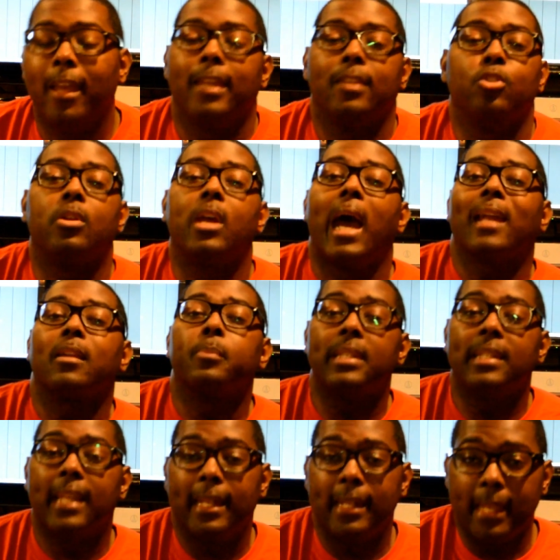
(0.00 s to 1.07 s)
and you got to
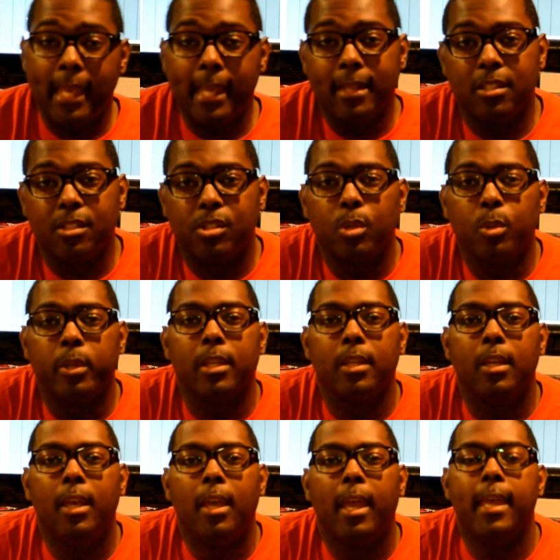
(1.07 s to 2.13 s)
be dedicated to
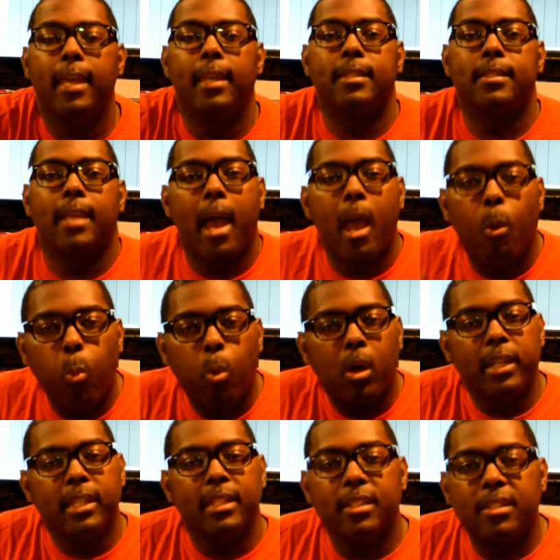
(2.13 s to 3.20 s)
it, is I
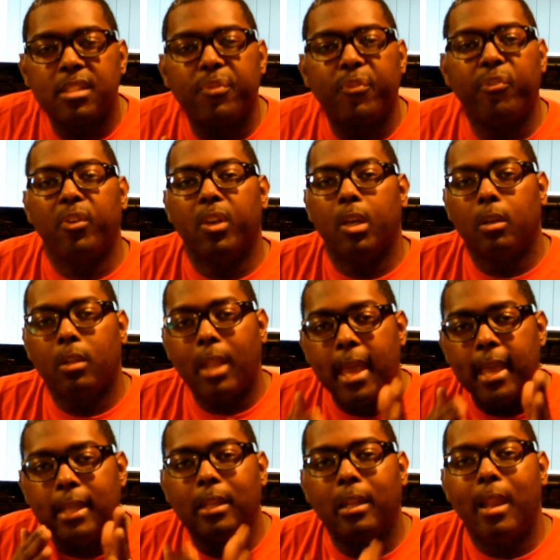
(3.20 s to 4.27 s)
wanted it to feel
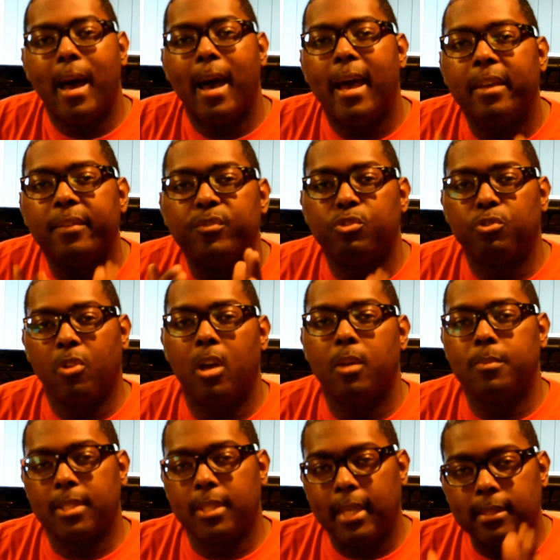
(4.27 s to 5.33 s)
like live
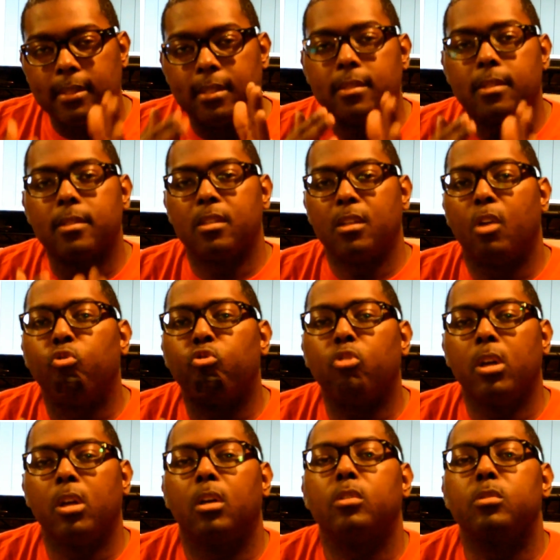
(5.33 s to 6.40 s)
drums, like this is a
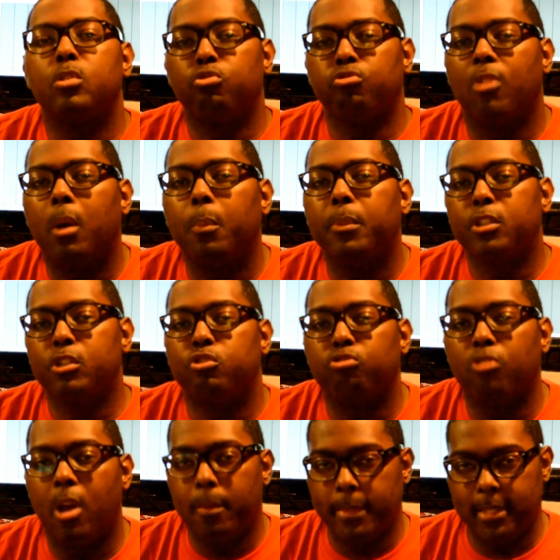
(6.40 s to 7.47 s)
real drummer
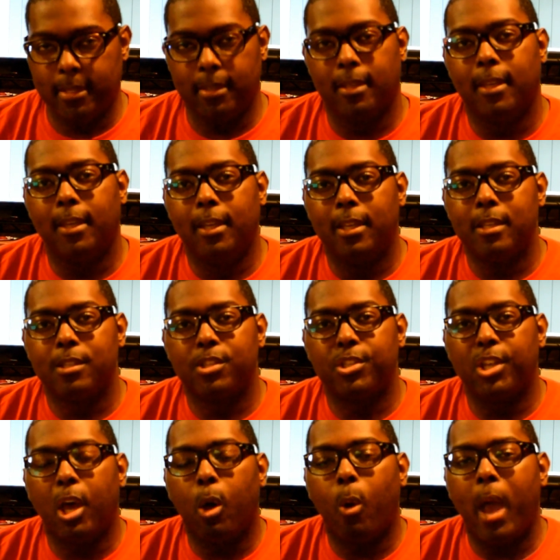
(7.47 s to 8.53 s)
drumming.
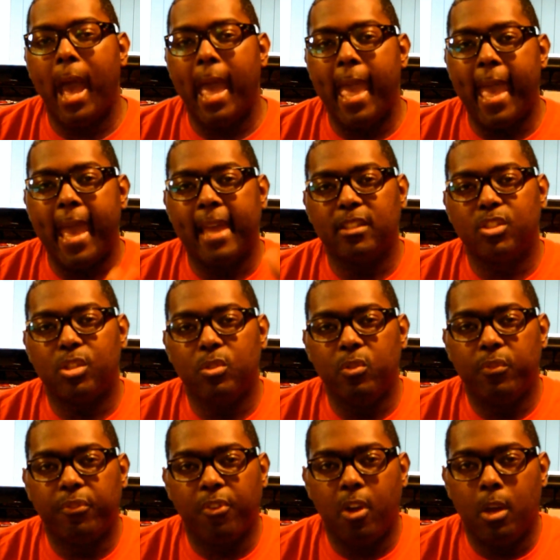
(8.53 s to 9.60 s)
So I had
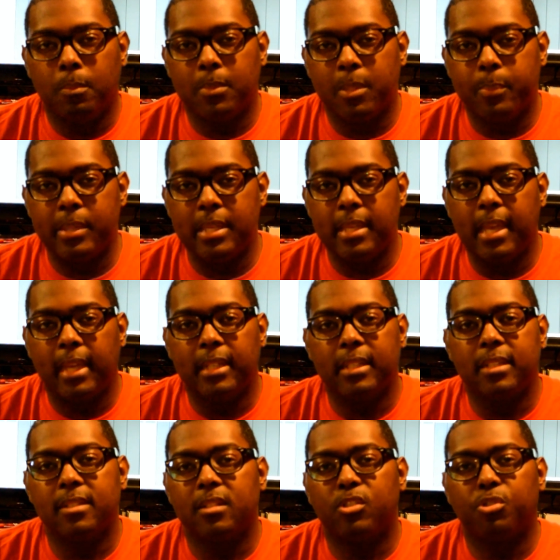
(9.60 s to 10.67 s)
to, from the
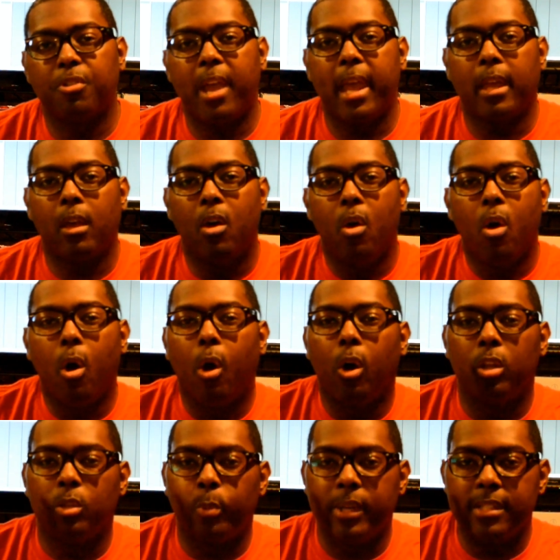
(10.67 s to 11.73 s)
beginning of the track
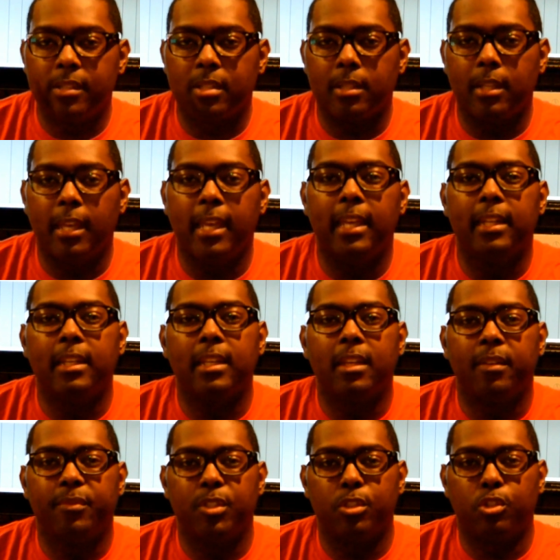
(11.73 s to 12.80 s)
all the way to the ending
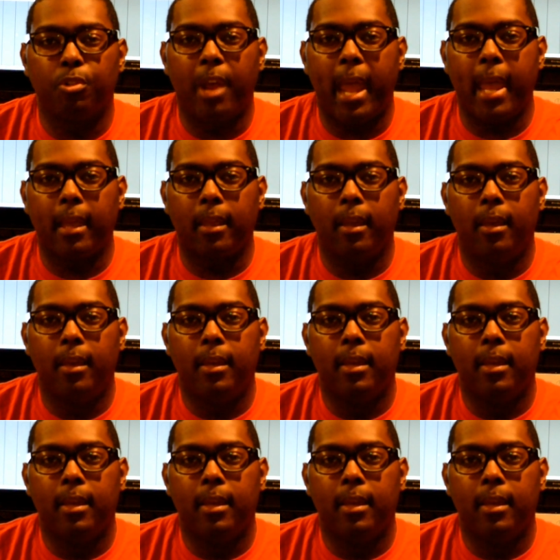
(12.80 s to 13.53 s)
of the track,